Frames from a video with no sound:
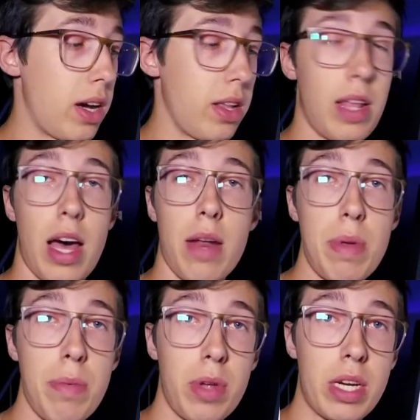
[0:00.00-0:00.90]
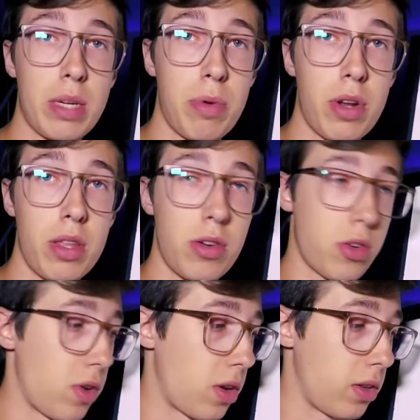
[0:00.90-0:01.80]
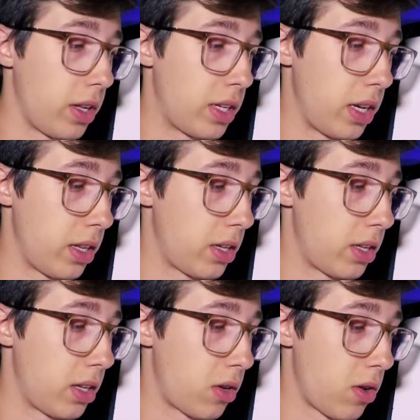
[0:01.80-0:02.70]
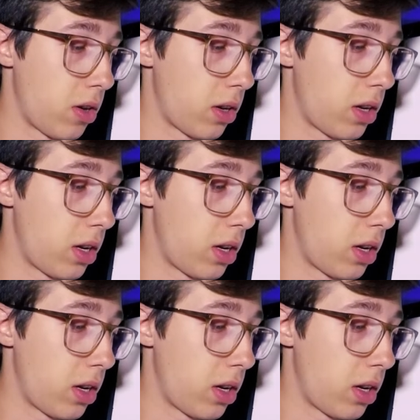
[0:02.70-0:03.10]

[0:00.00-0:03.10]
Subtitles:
A lot of people like to put it in their trunk. Let's say this is the trunk.